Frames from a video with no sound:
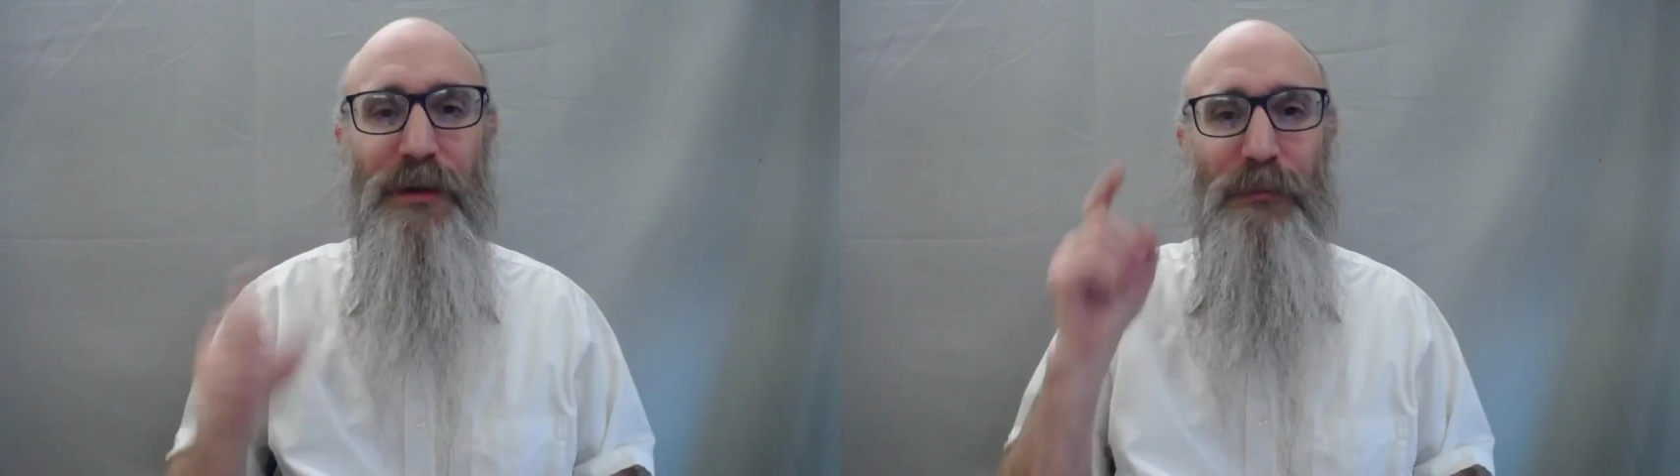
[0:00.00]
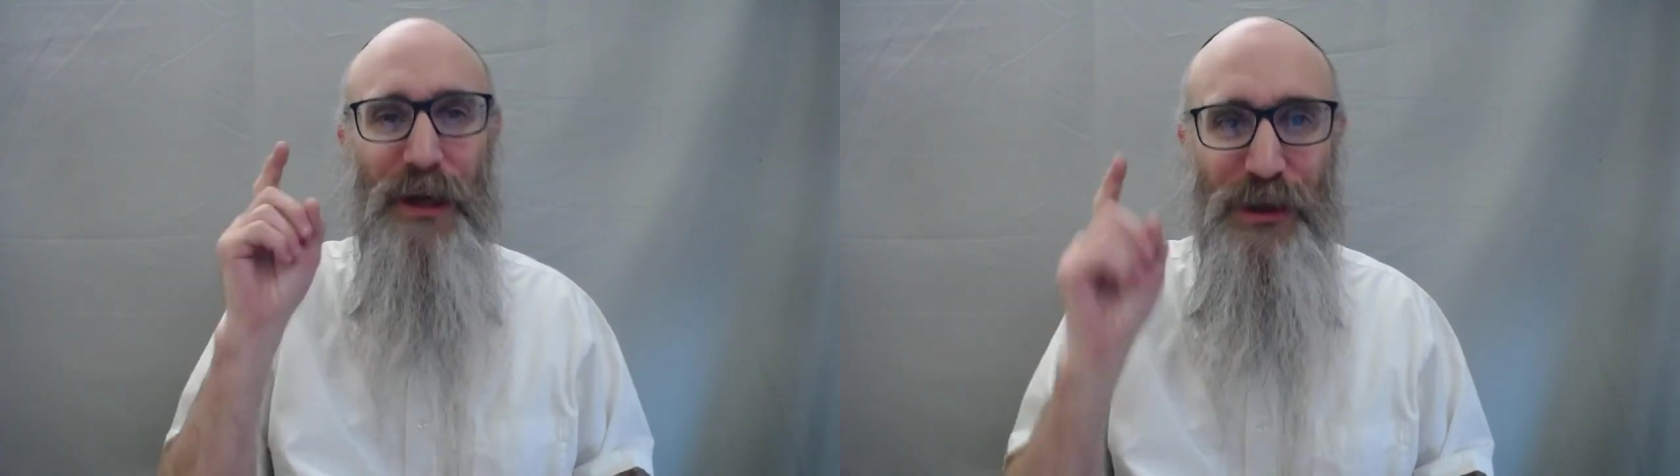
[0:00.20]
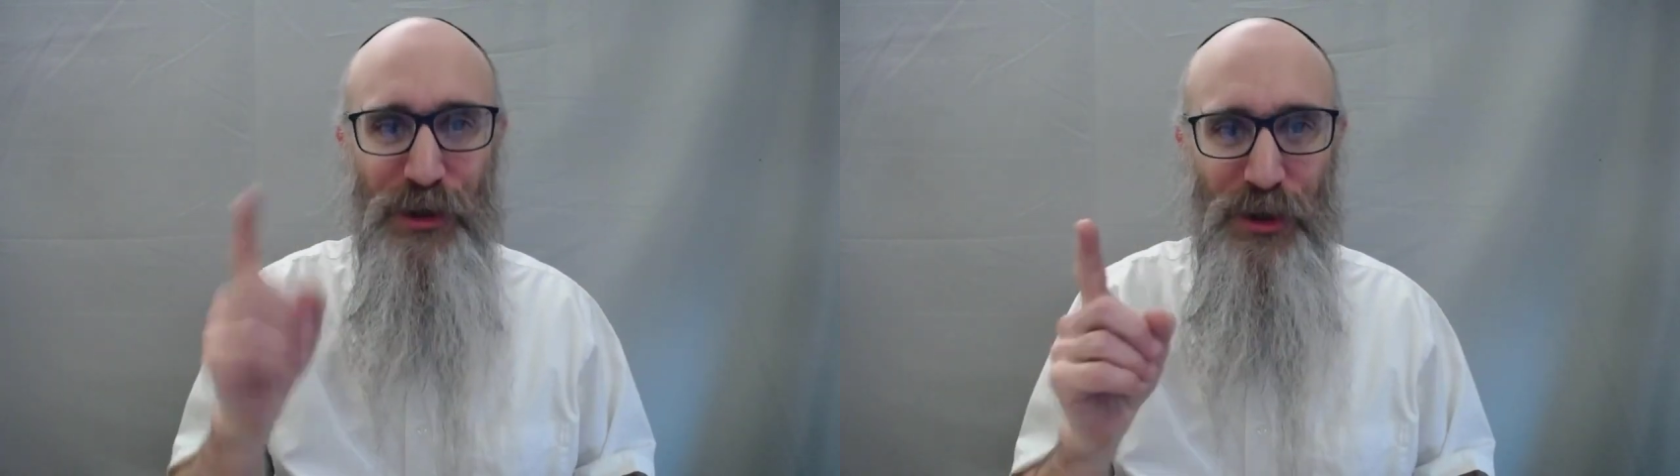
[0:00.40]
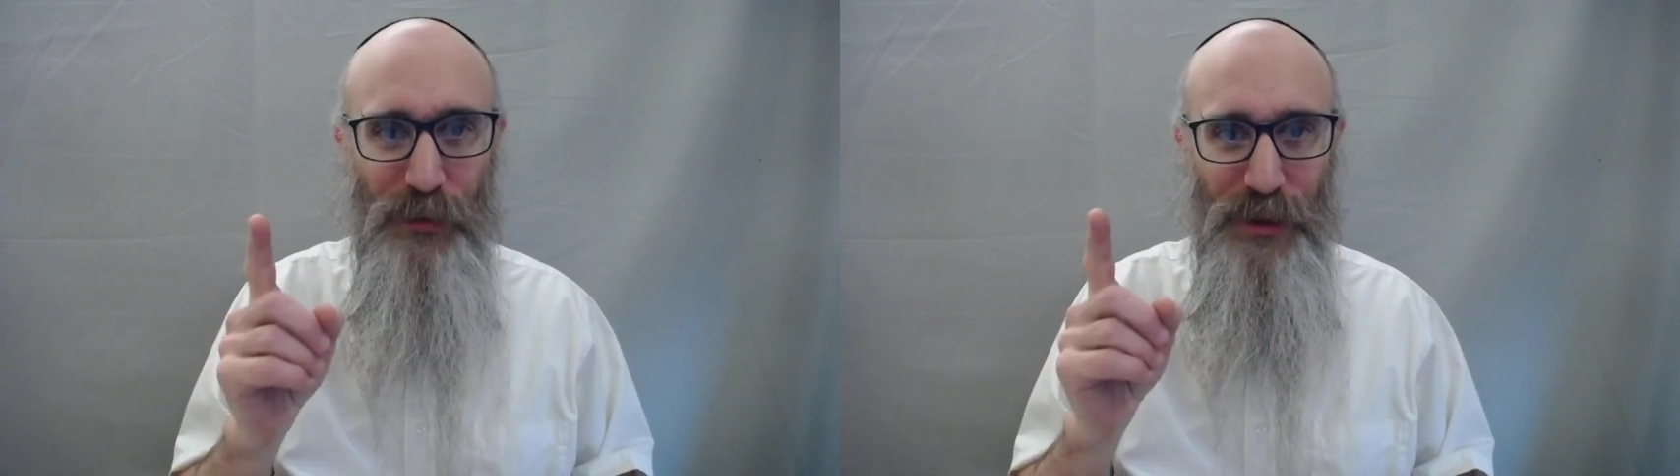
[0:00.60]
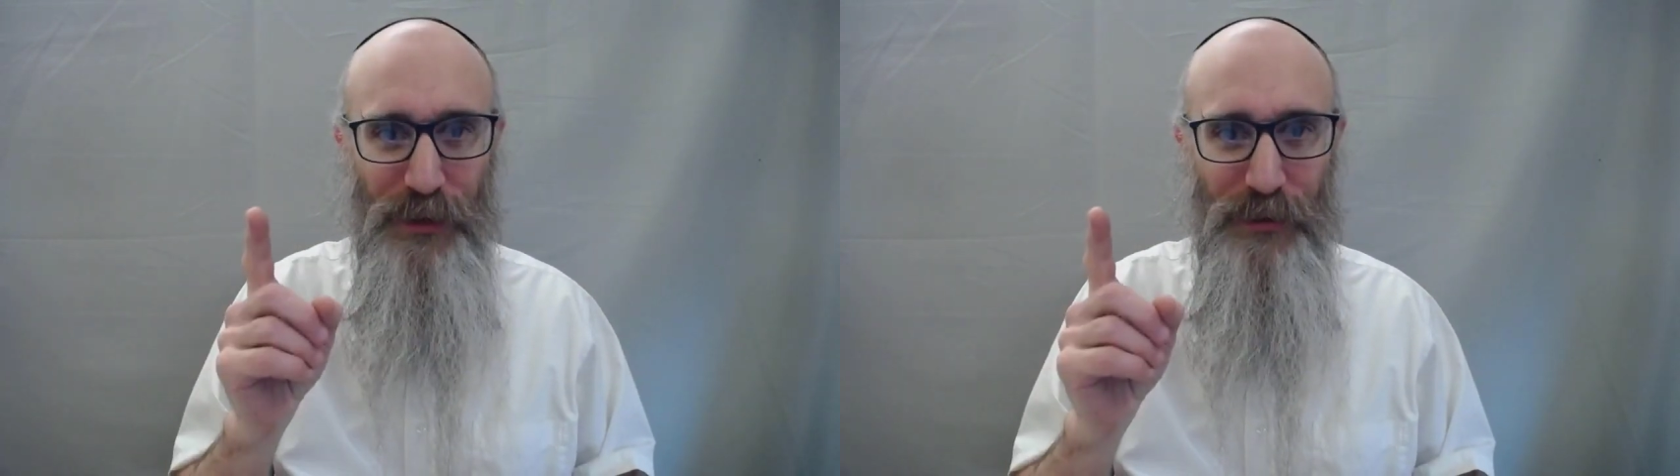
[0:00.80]
By
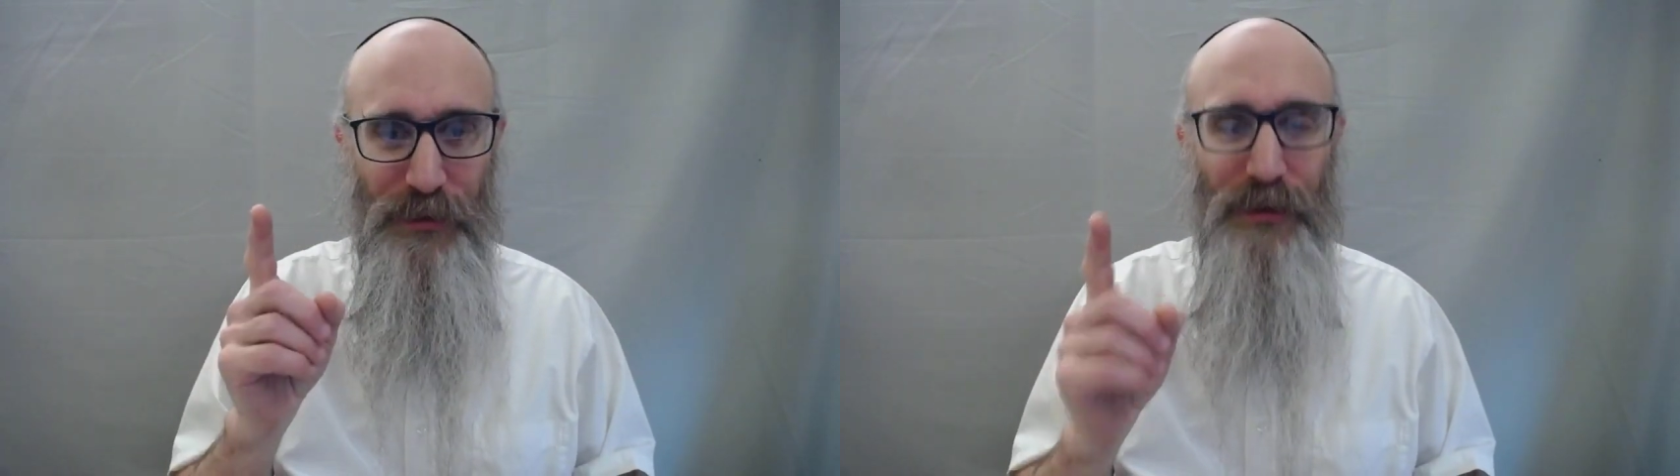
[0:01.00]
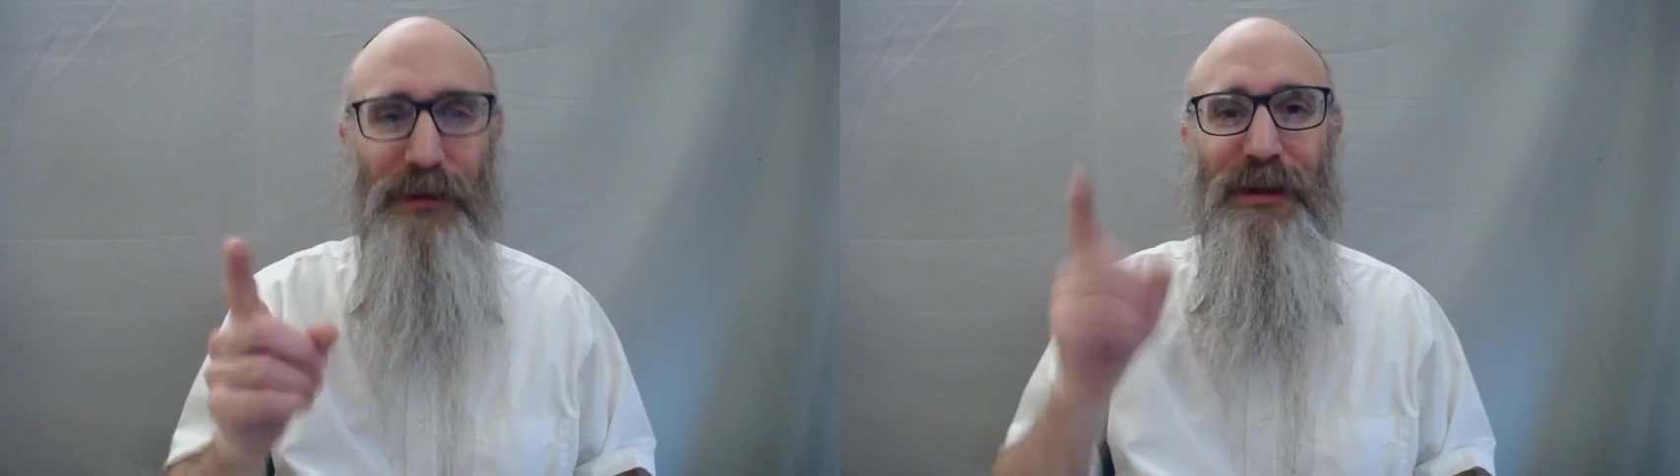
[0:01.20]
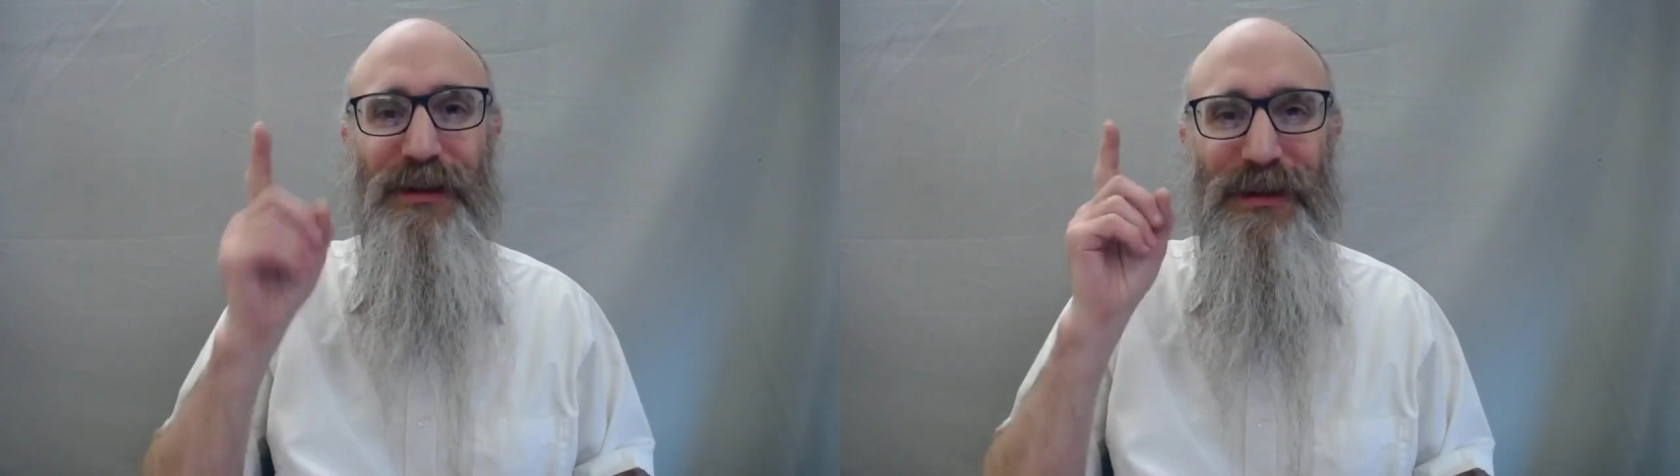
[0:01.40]
knowing that